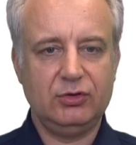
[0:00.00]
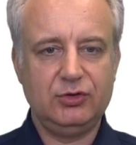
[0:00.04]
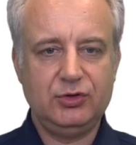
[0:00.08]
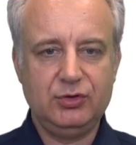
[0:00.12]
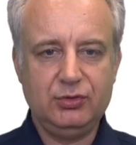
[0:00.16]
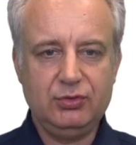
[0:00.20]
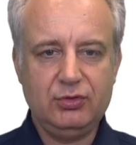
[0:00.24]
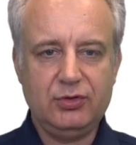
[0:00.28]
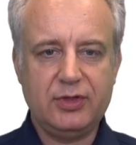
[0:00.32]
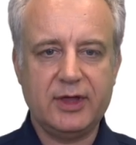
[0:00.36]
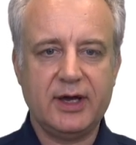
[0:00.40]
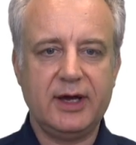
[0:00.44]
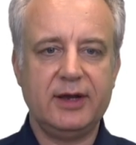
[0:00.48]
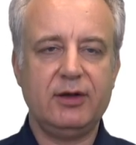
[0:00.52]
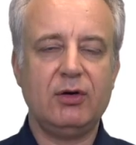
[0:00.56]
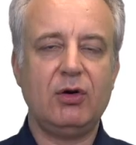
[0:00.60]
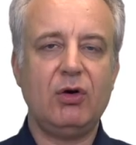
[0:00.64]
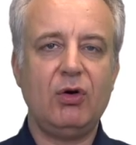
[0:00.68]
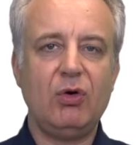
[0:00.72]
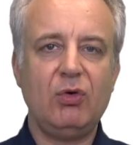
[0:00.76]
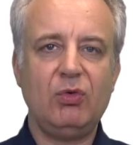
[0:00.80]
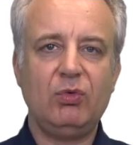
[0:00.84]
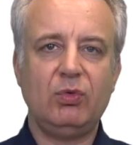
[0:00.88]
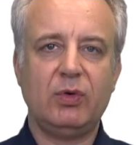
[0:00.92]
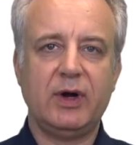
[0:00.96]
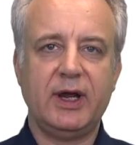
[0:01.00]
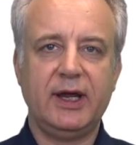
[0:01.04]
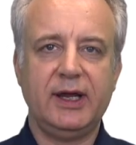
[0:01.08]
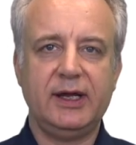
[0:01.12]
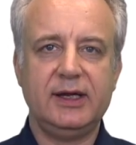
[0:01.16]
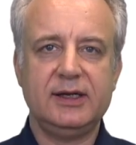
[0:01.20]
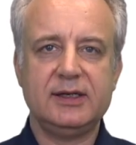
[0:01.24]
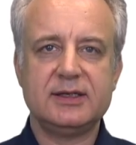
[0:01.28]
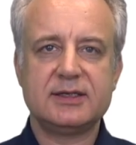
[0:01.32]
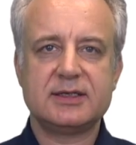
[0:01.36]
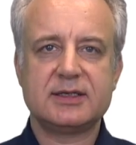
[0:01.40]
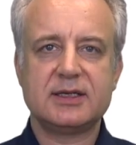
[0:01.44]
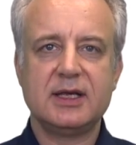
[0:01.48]
do that
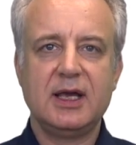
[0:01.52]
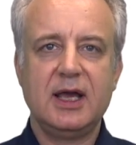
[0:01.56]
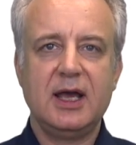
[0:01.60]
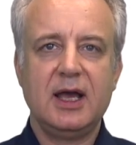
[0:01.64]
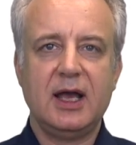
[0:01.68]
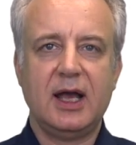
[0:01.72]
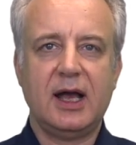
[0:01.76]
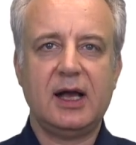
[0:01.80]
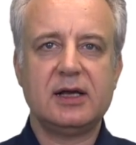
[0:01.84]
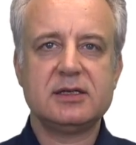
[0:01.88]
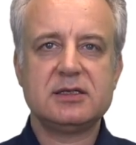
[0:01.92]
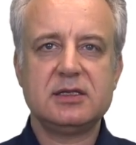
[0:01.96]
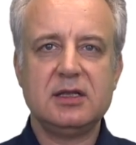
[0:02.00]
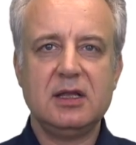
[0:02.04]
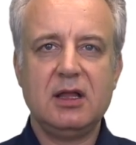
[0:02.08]
always as